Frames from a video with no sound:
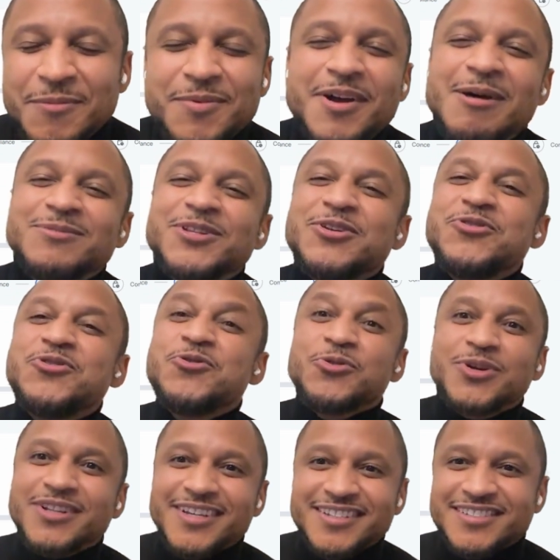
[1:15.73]
becomes the
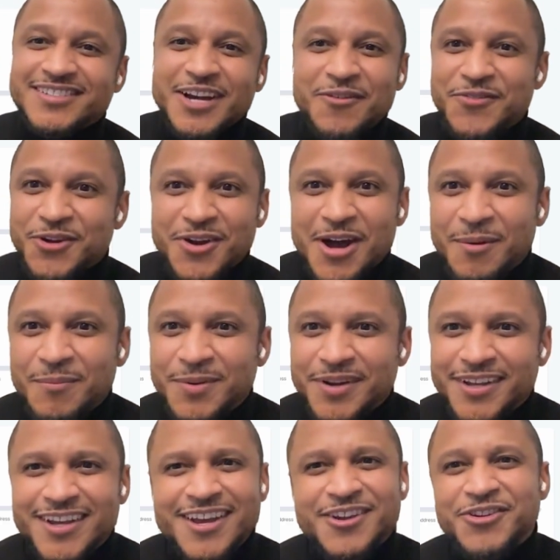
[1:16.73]
nucleus of your
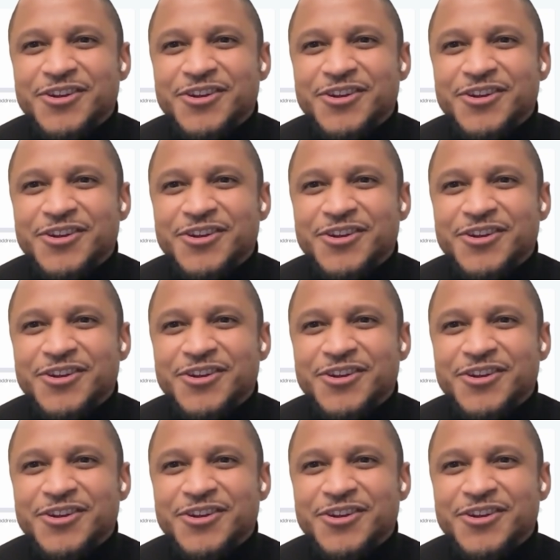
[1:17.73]
company,